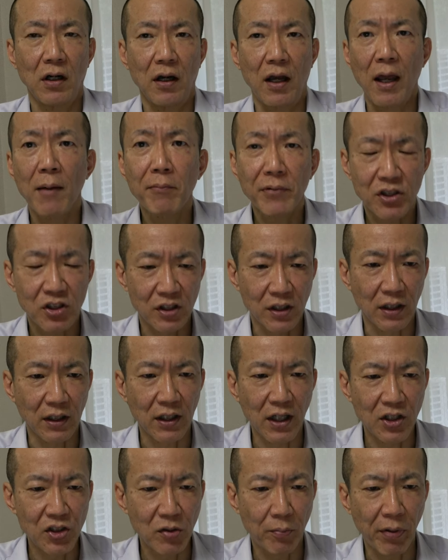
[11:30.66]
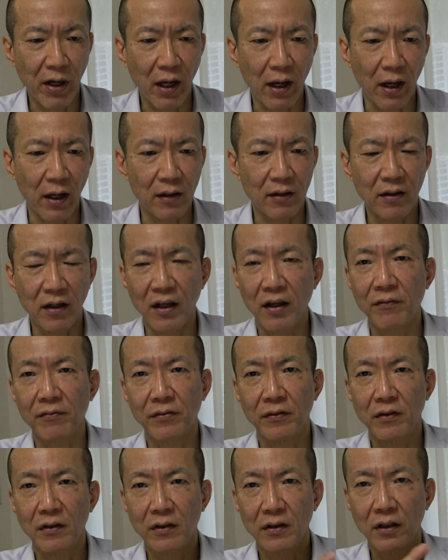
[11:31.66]
embassy in Japan
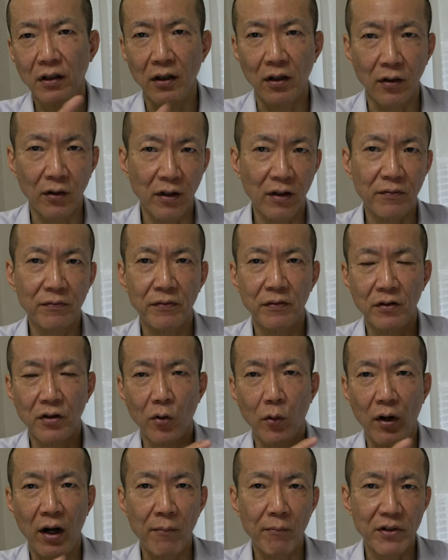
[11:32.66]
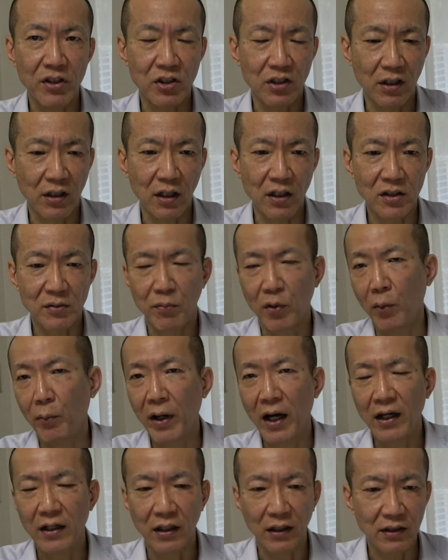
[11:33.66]
if you know if your embassy is
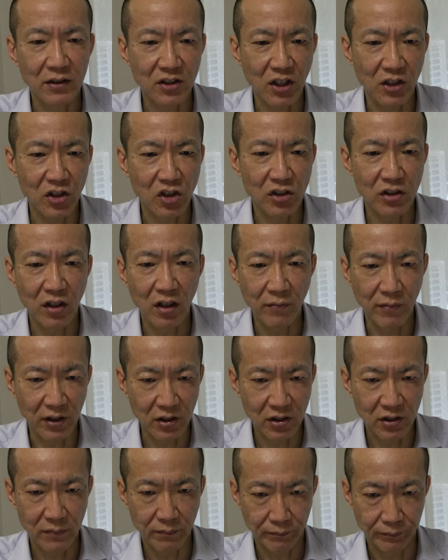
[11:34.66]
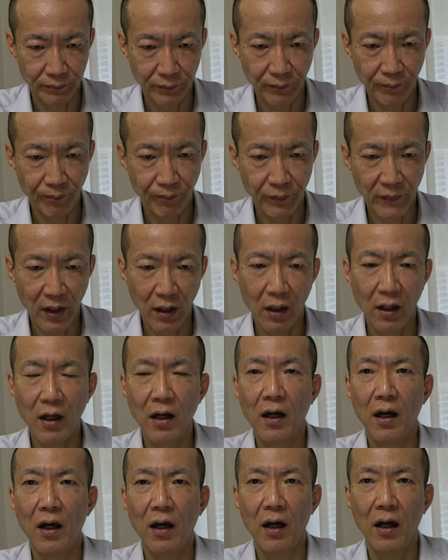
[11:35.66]
providing such service,
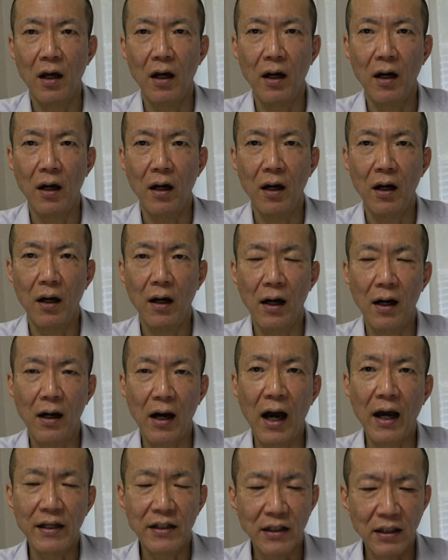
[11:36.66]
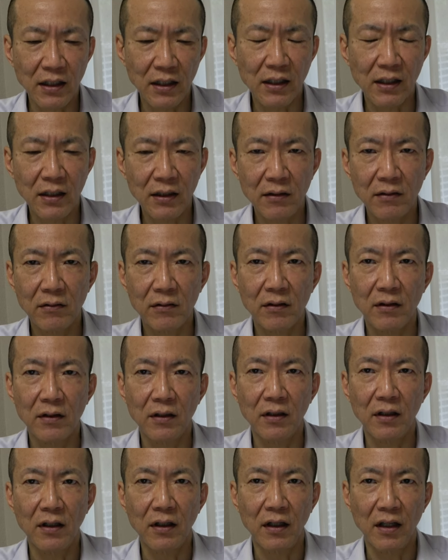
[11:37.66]
i.e.
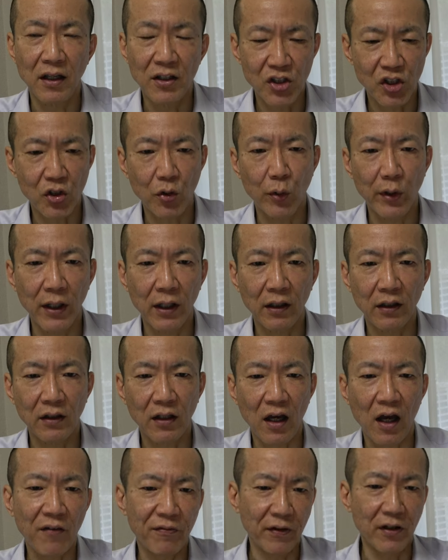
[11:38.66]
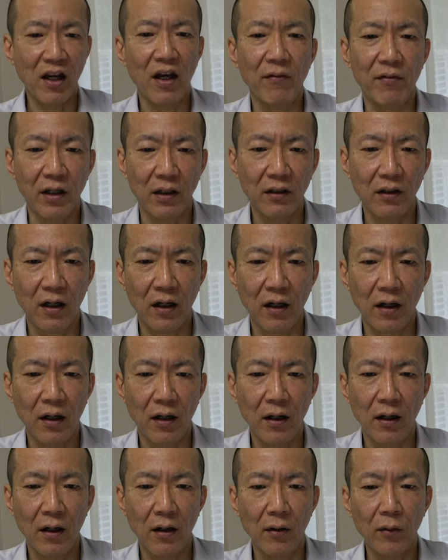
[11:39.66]
issuing the affidavit
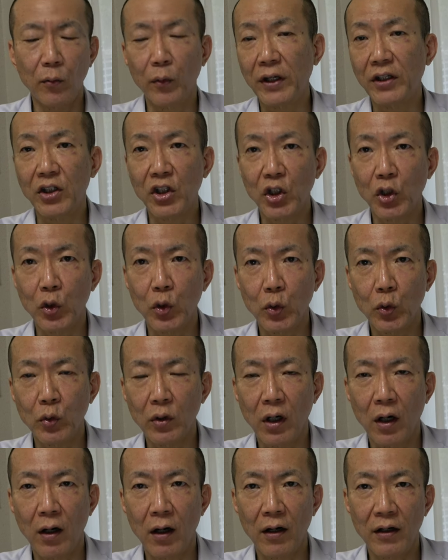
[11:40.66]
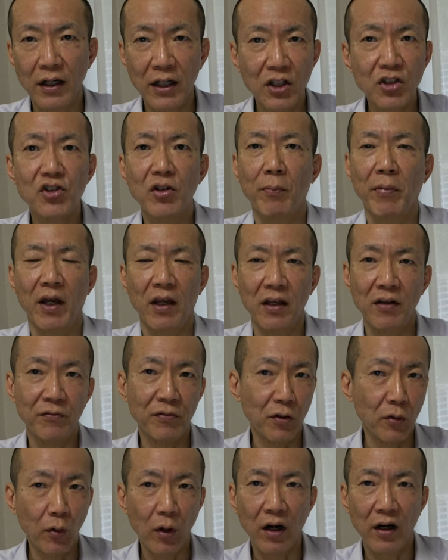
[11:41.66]
when you are in Japan,
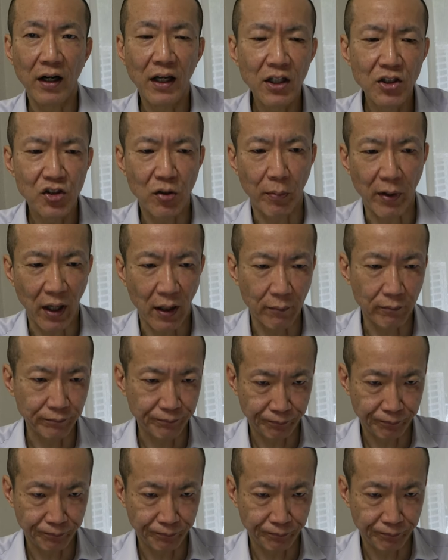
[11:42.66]
if you are in Japan.